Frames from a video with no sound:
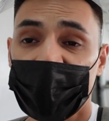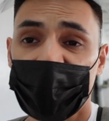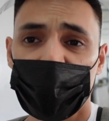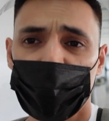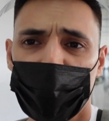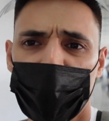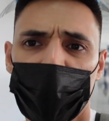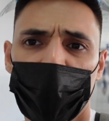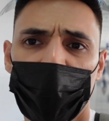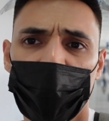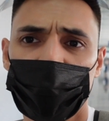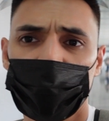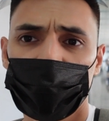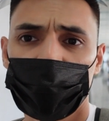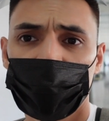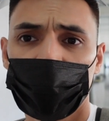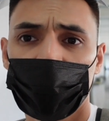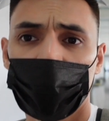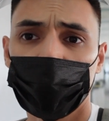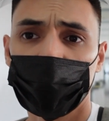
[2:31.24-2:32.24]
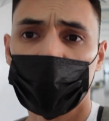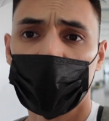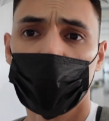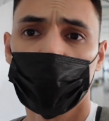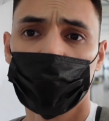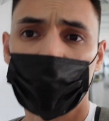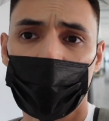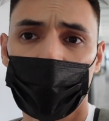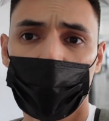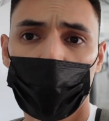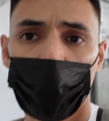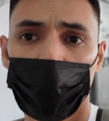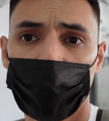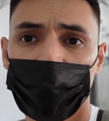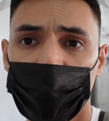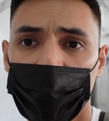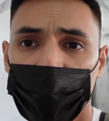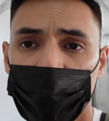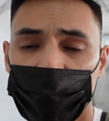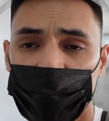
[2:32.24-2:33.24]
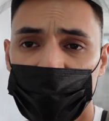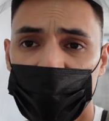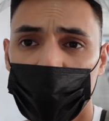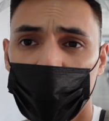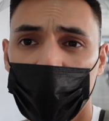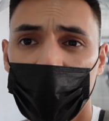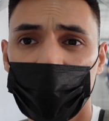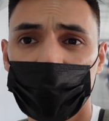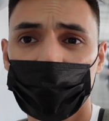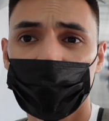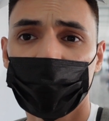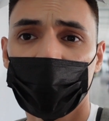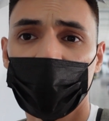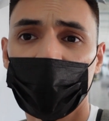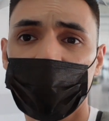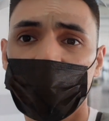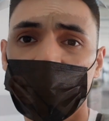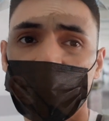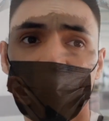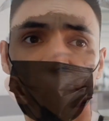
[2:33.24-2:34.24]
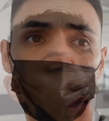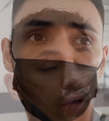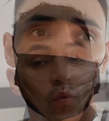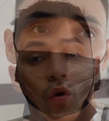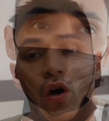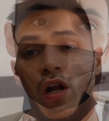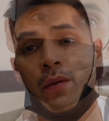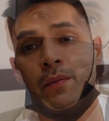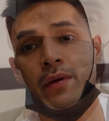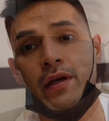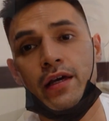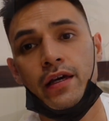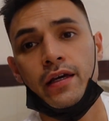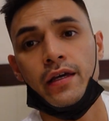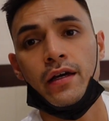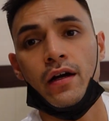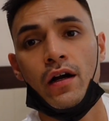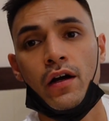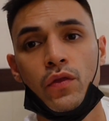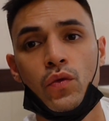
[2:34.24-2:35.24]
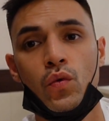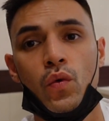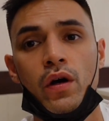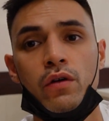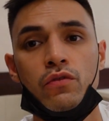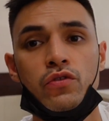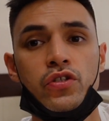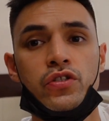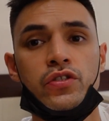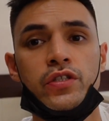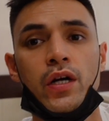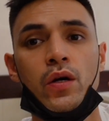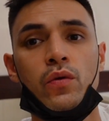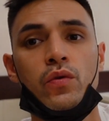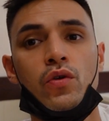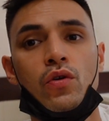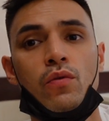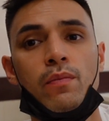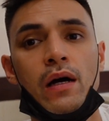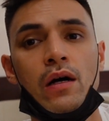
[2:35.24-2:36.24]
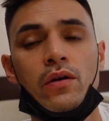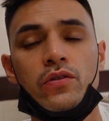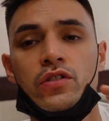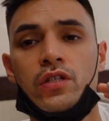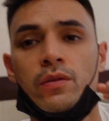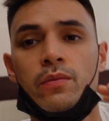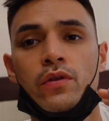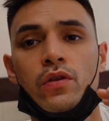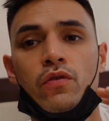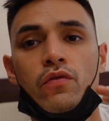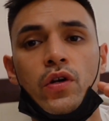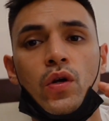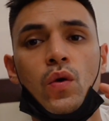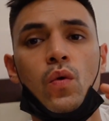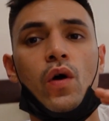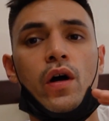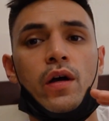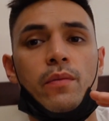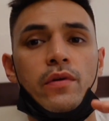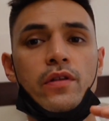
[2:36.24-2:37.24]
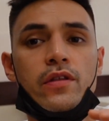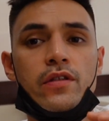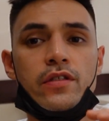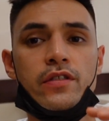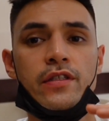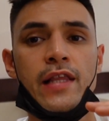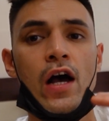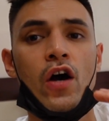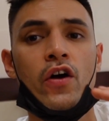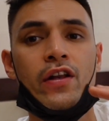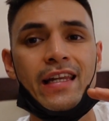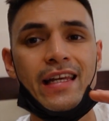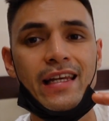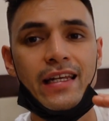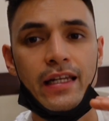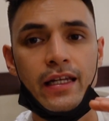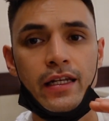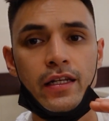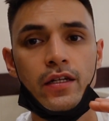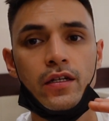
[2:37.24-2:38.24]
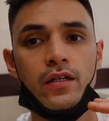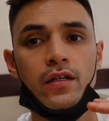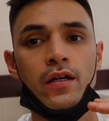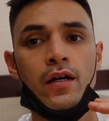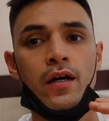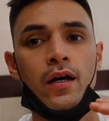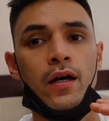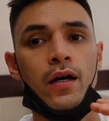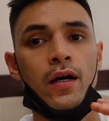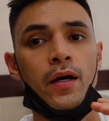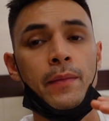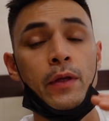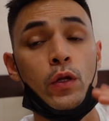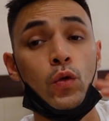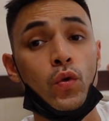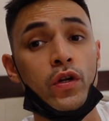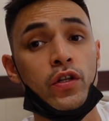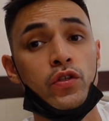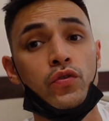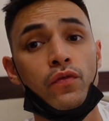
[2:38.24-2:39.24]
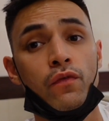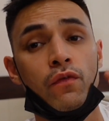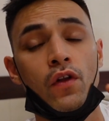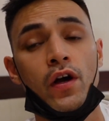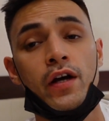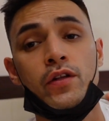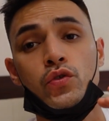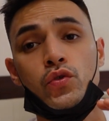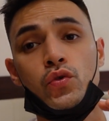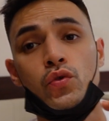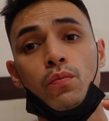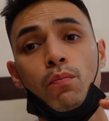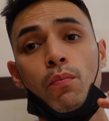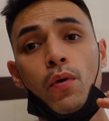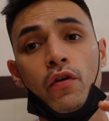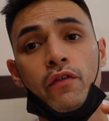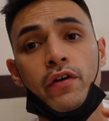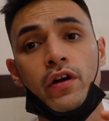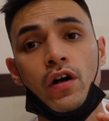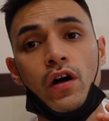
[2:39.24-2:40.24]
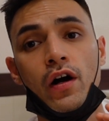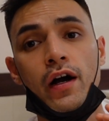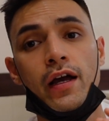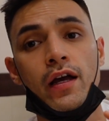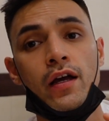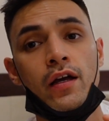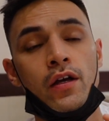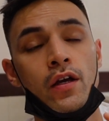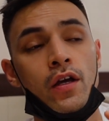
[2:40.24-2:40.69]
Anyway guys, I'm gonna go and grab a coffee and see what I can find. While I'm here, I thought I would just tell you about some of the requirements that are needed in order to fly to Boracay.